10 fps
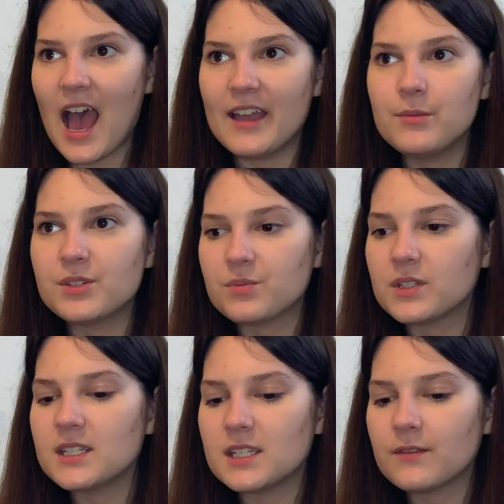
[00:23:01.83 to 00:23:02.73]
It was
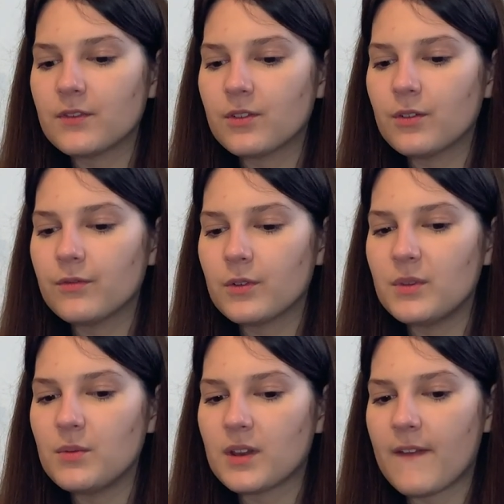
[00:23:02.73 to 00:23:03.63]
really difficult for
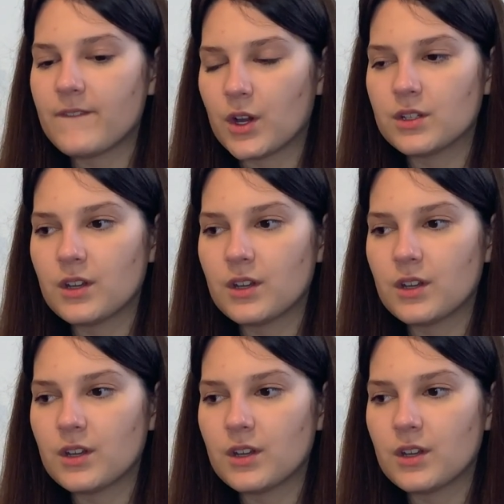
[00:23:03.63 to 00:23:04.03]
me when I first